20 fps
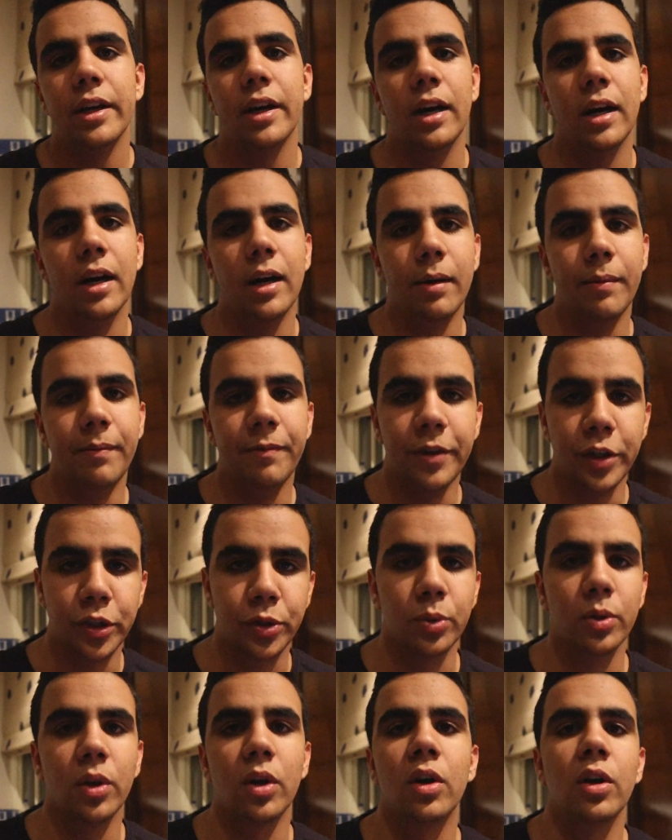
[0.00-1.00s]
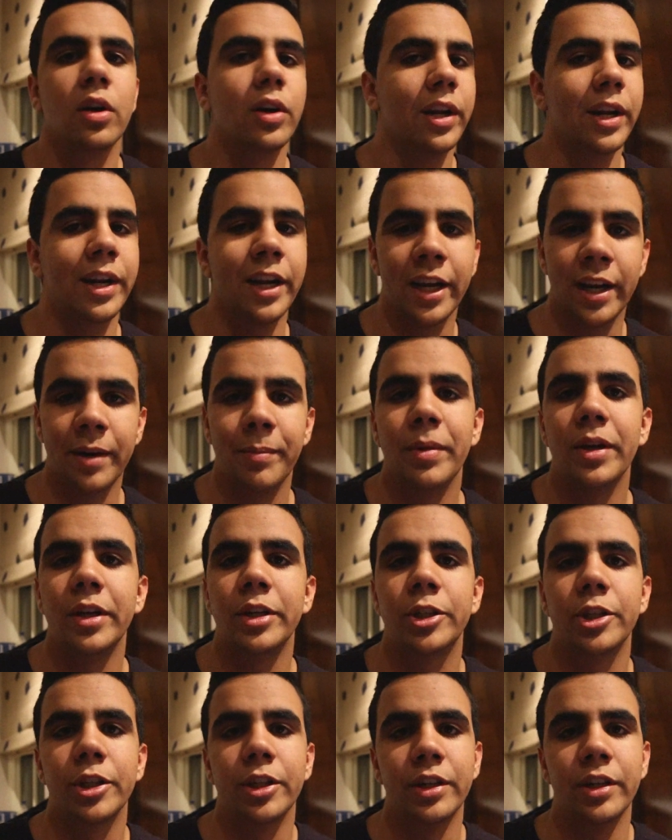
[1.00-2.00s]
visual art and
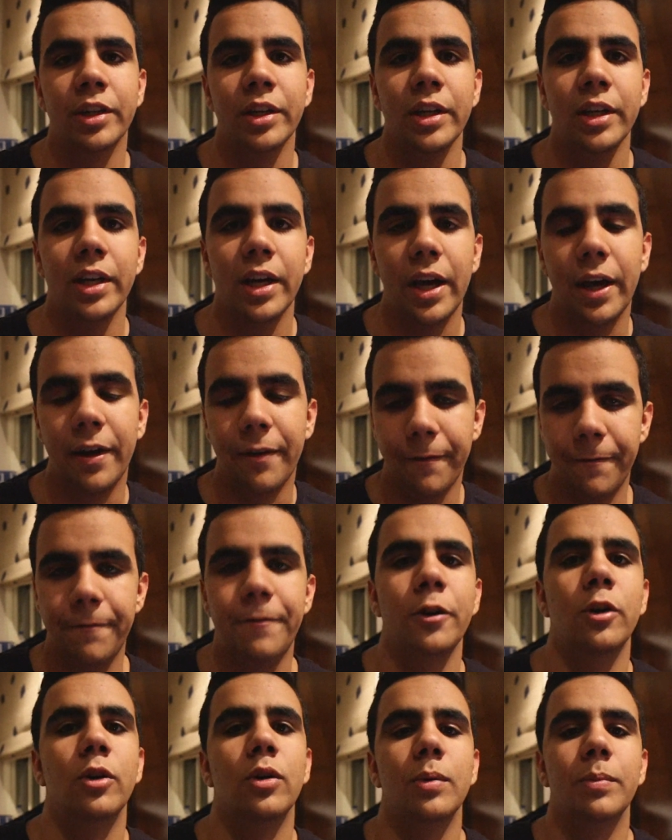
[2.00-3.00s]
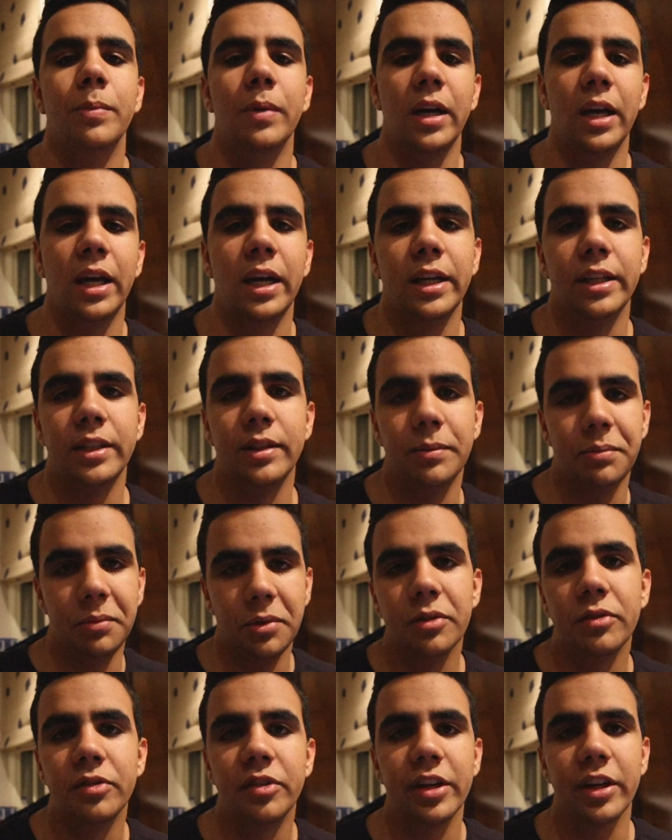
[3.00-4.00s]
animation and film and
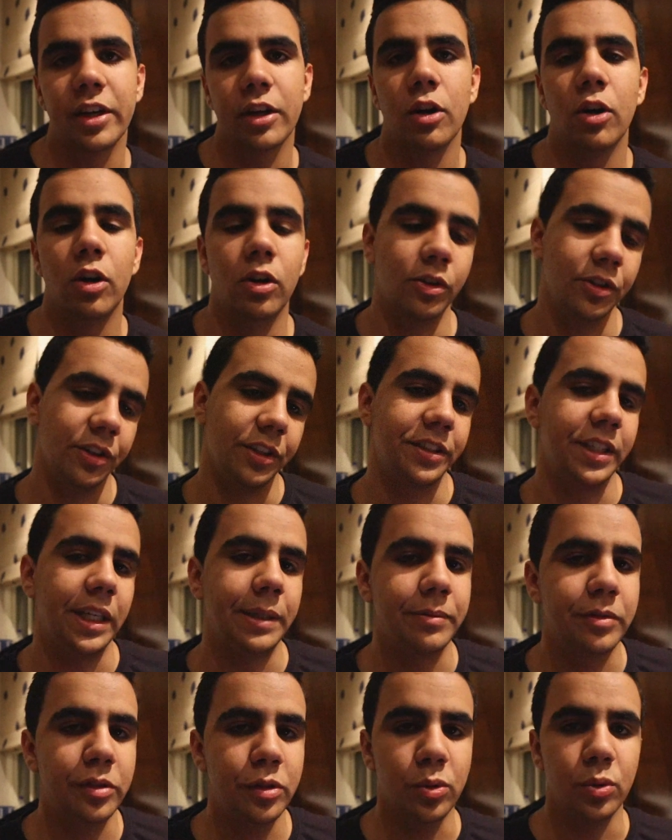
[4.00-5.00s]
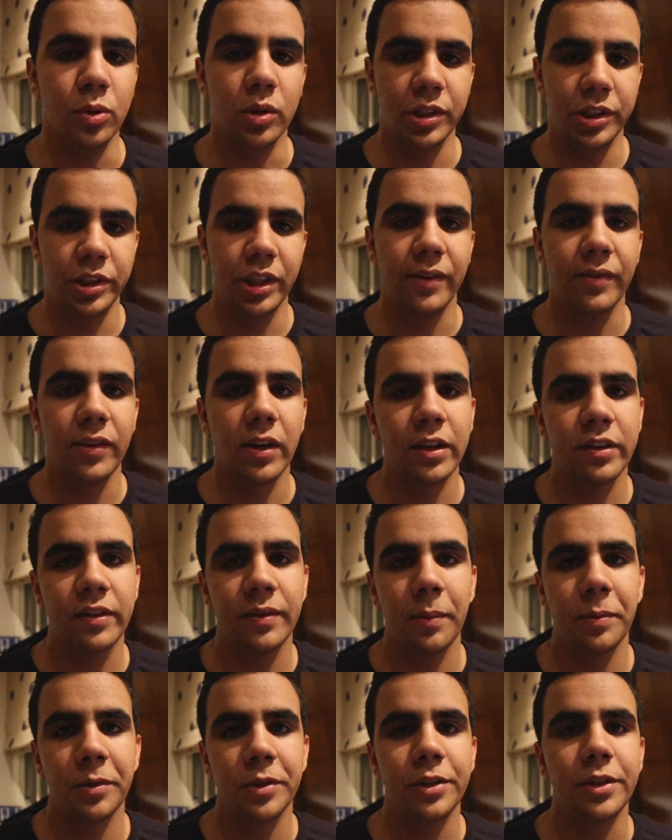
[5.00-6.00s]
music all in the same school. So you have lots of
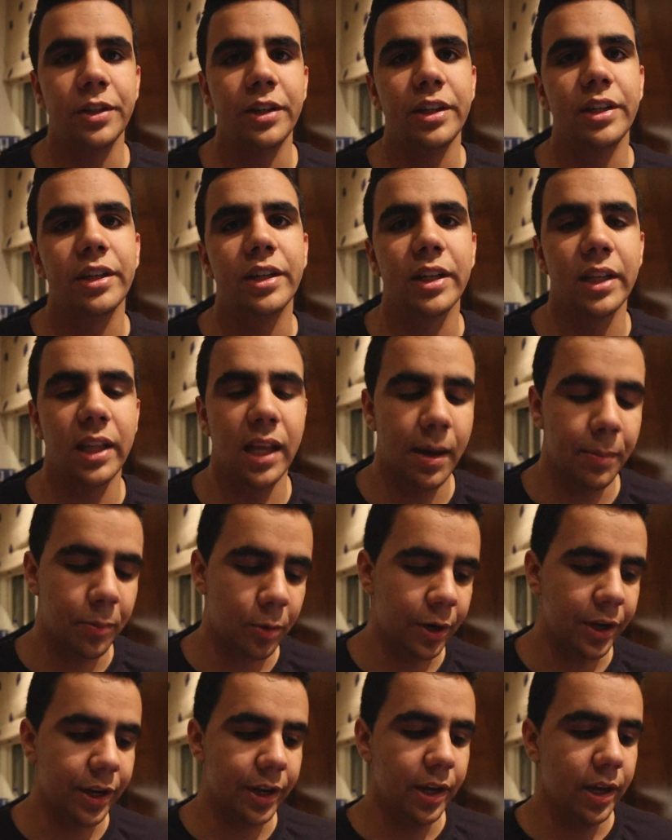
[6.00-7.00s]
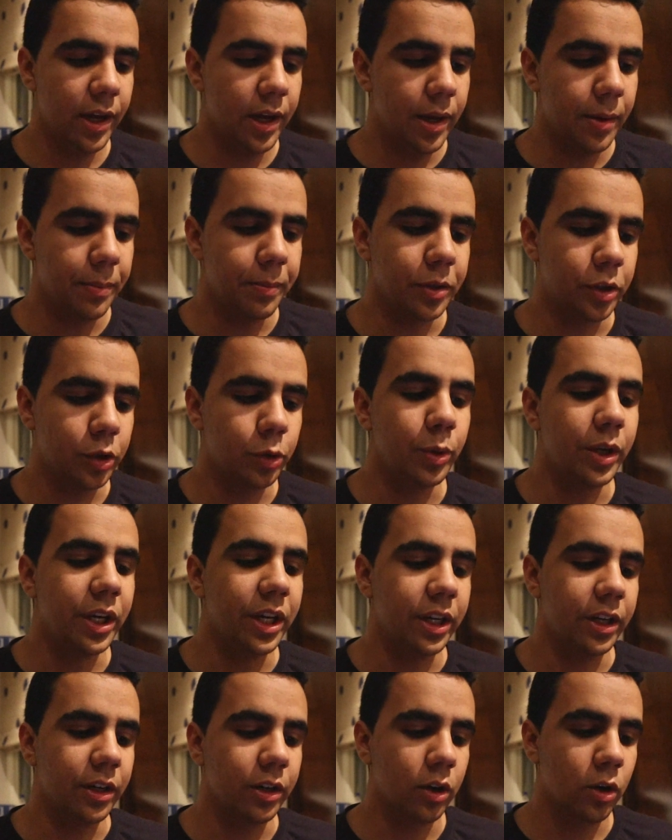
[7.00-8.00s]
opportunity to collaborate
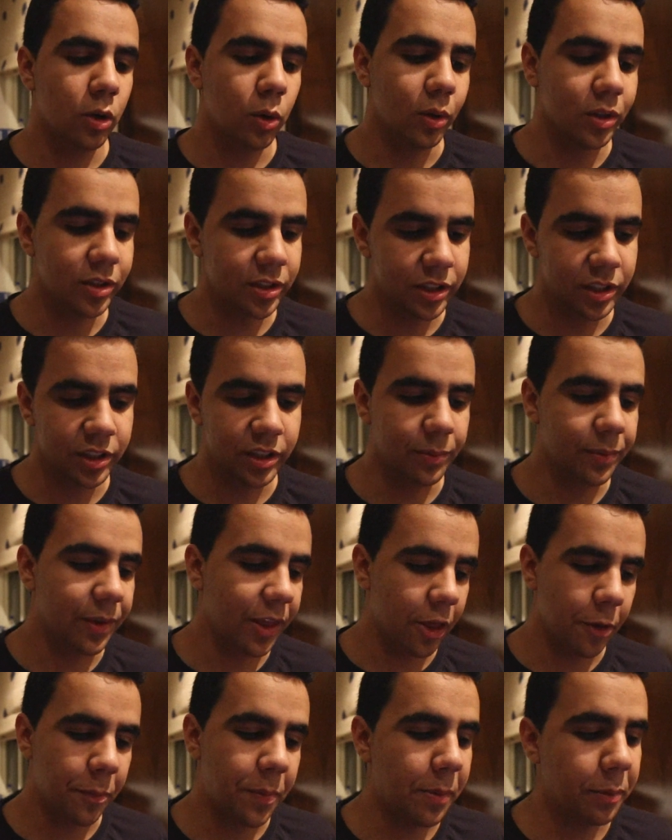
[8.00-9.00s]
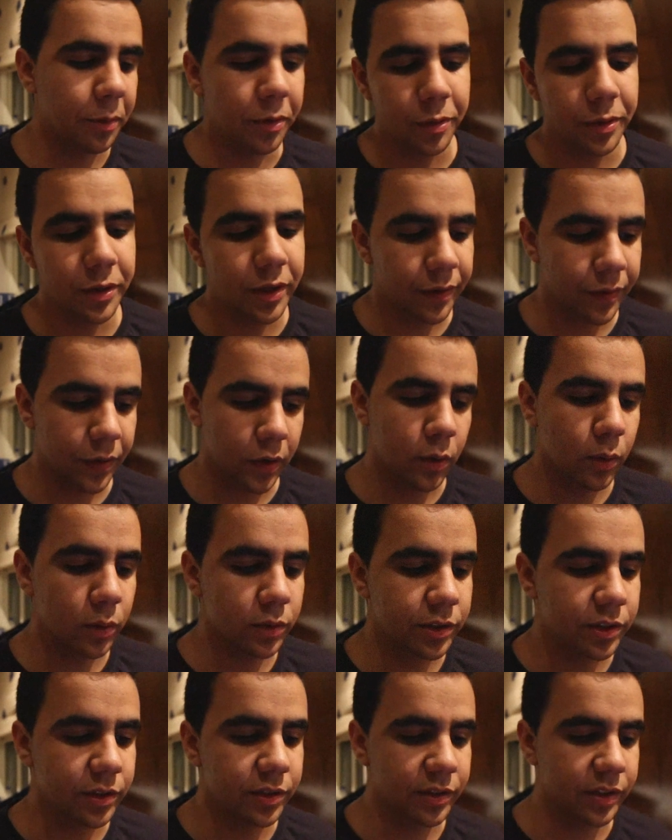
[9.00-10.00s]
between courses and with other people doing different
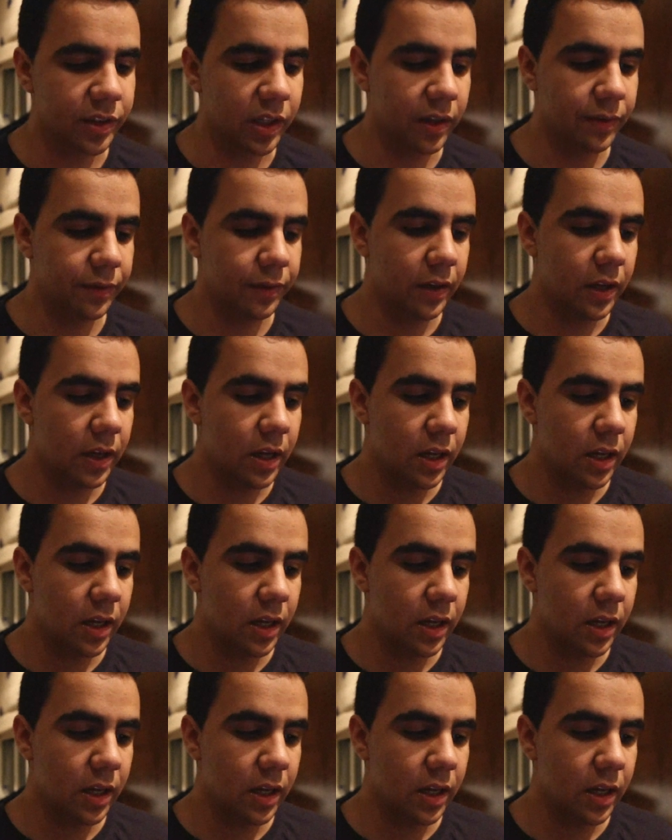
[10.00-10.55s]
courses and stuff.